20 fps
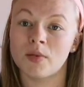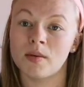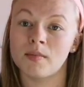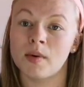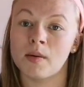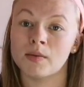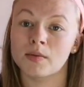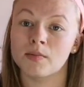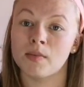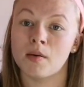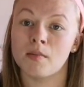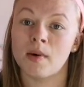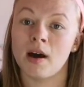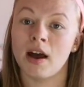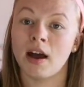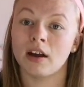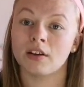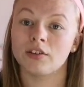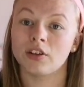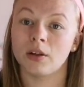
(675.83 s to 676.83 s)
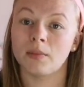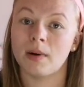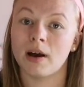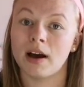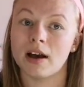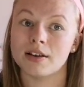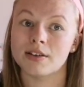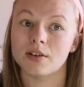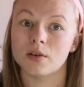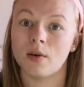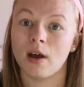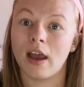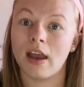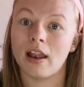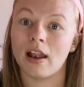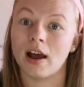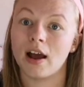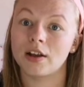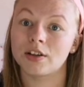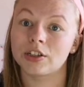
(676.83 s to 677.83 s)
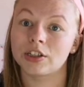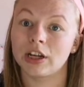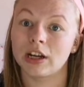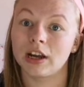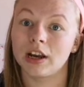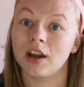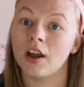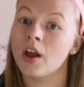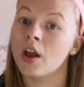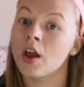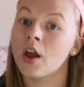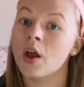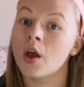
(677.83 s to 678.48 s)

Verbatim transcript: My mum's mum actually passed away last year,